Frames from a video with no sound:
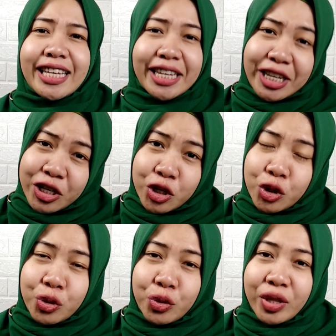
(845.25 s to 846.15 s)

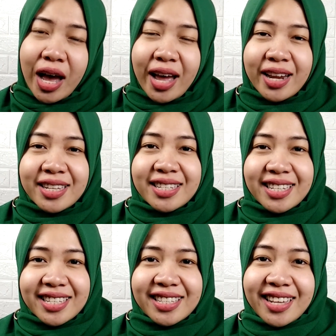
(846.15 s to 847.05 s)
issue that is
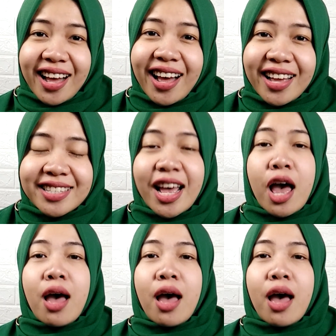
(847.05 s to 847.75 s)
discussed